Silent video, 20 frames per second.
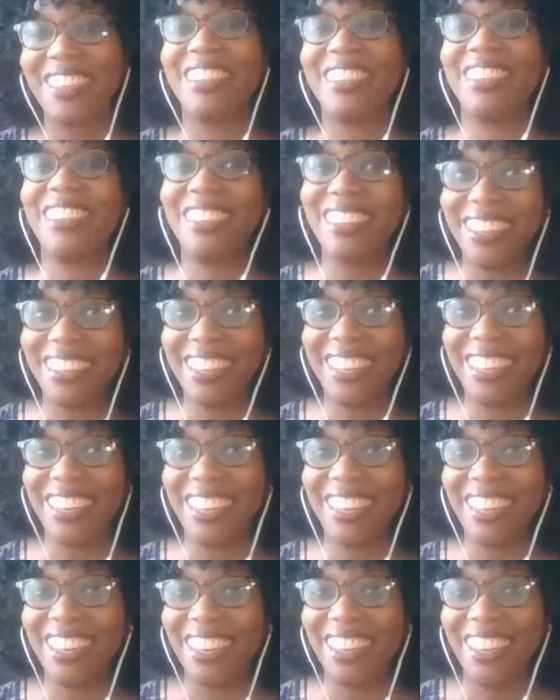
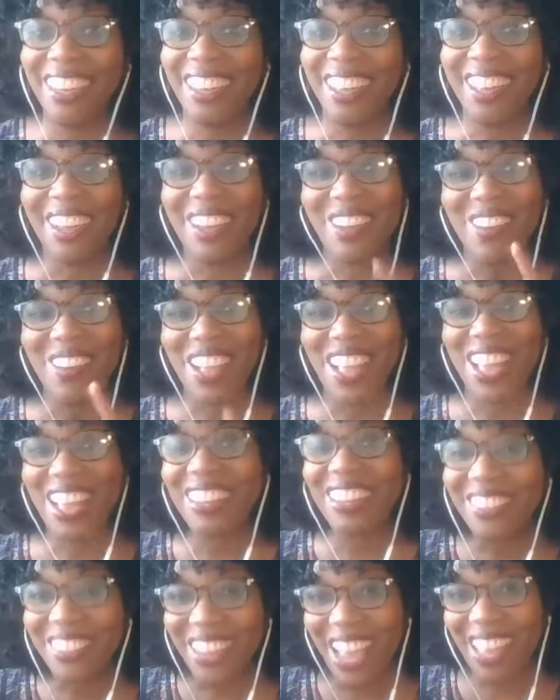Good. Go ahead
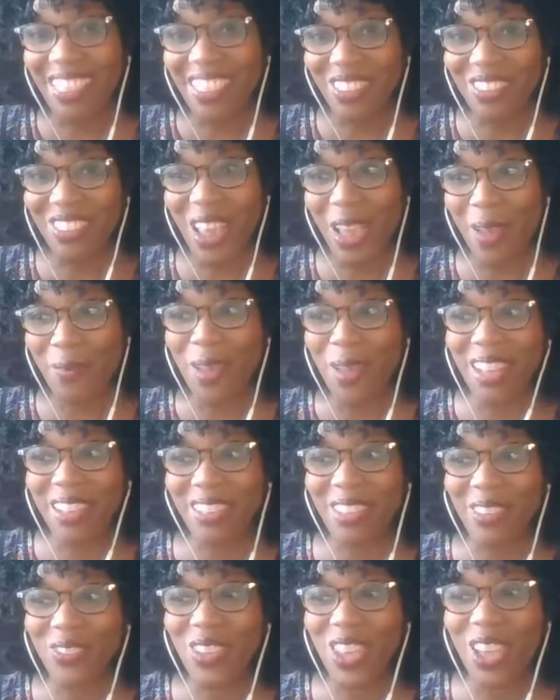and chat in the chat box
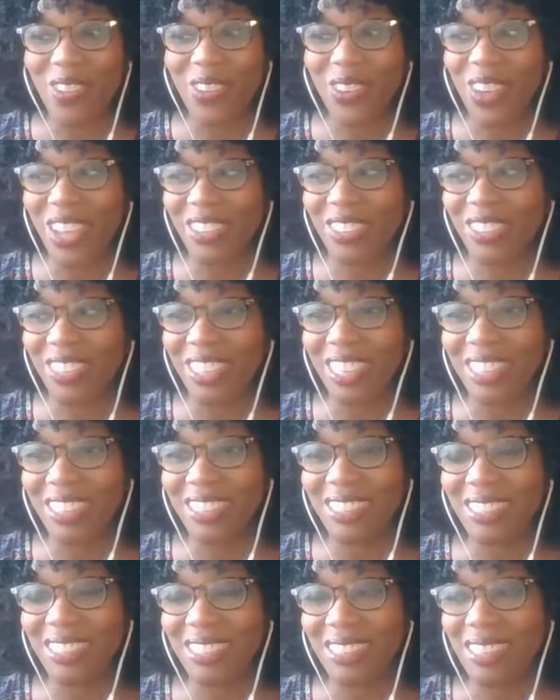if you have
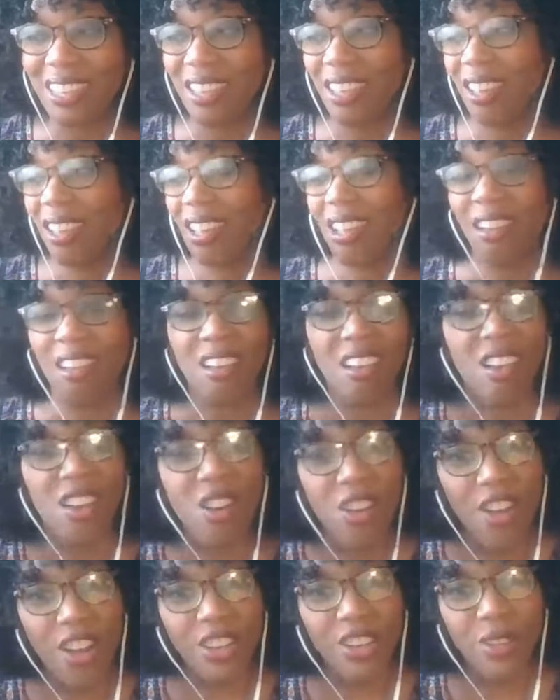questions.
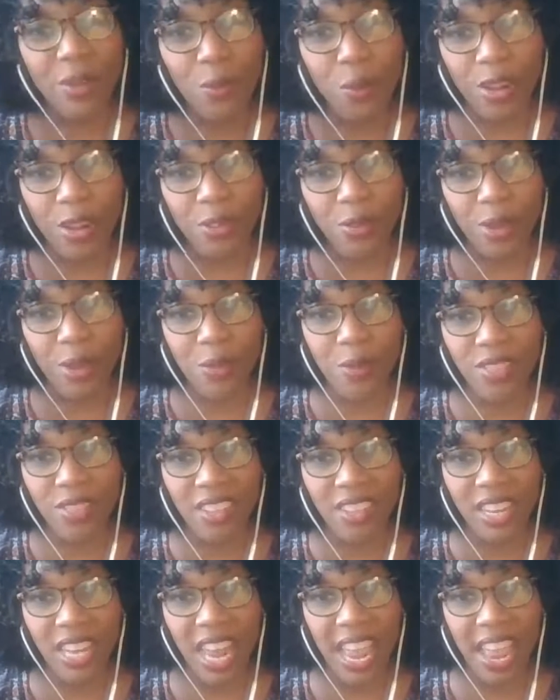Oh, are you wondering what's
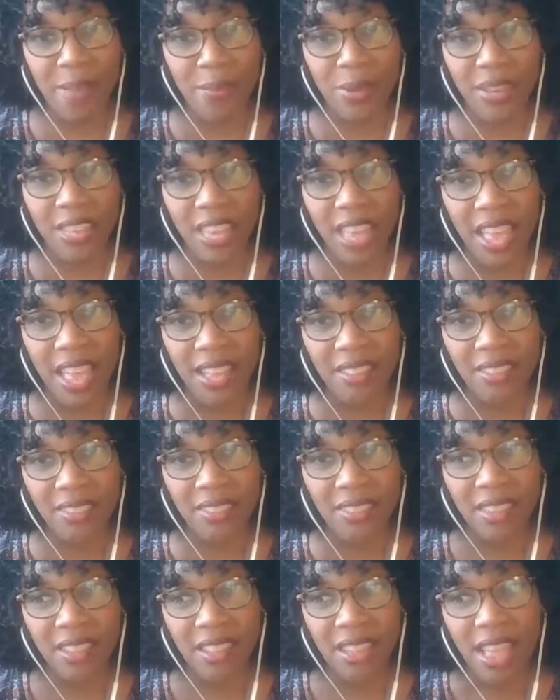going to happen
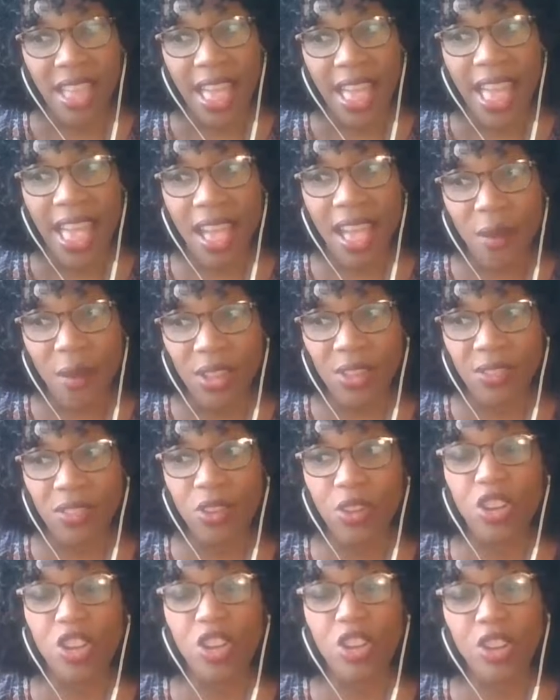next? How is
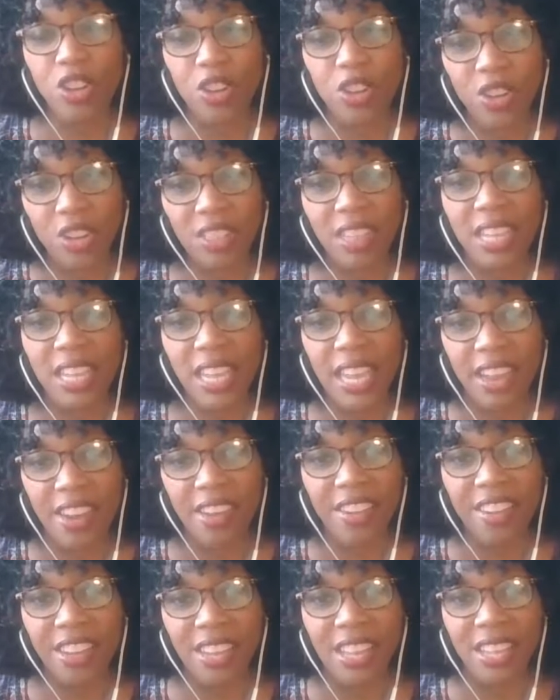her curly
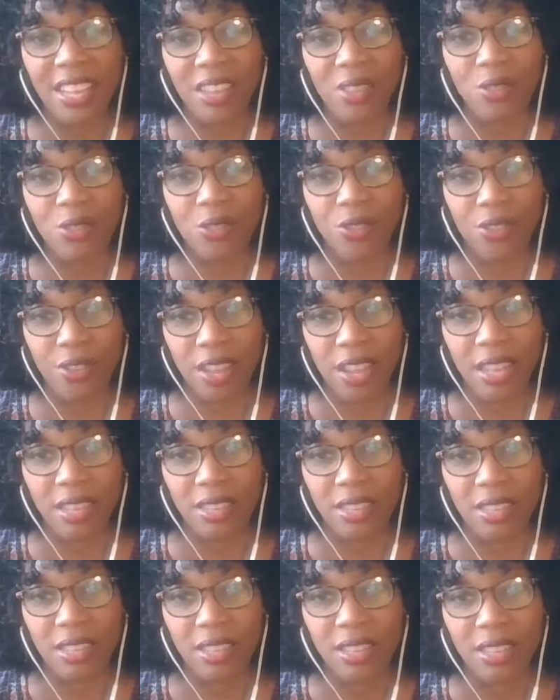hair going to get
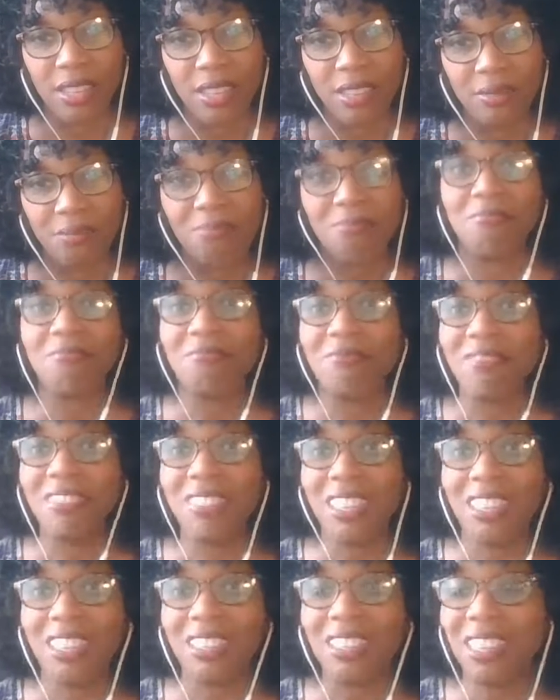straight?
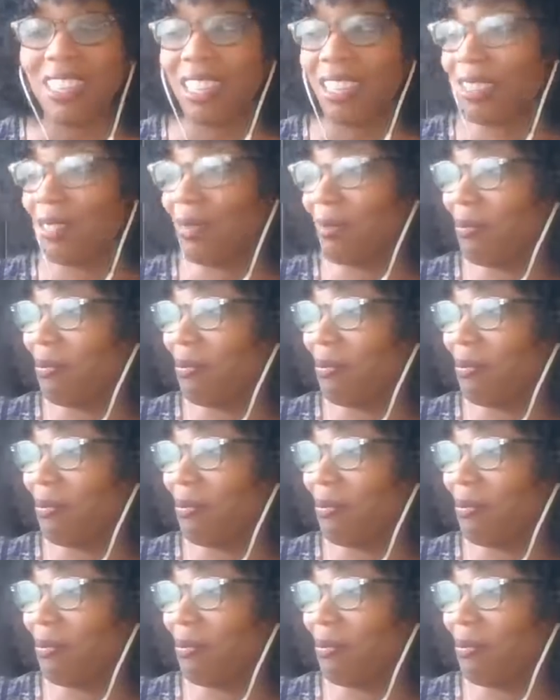Let's look.